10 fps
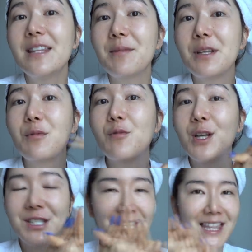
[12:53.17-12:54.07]
then I'm gonna move
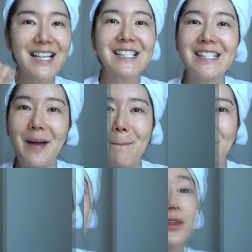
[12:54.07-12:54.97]
on to the next step.
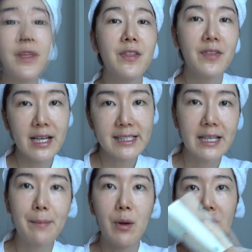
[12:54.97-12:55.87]
For the next
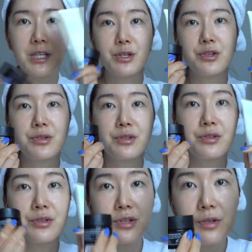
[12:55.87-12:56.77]
step, I wanna introduce you
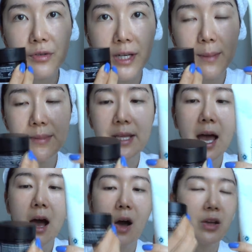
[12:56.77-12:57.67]
to two creams.
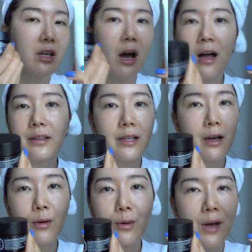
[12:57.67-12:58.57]
Y'all
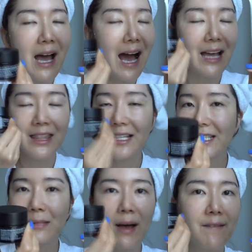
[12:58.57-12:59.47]
know
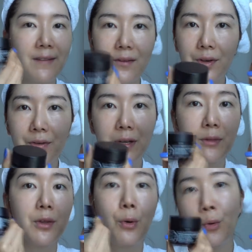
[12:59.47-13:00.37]
this is my favorite
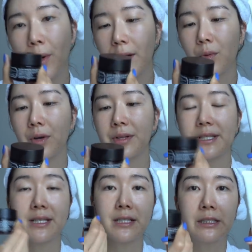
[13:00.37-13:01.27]
cream in the whole wide world.
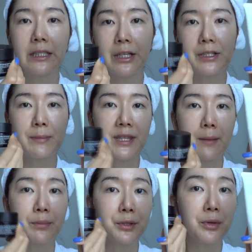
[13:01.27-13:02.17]
This is Klairs
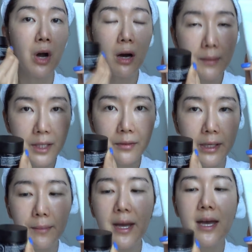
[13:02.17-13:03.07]
Midnight Blue Calming
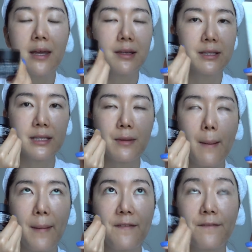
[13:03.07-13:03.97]
Cream. This is my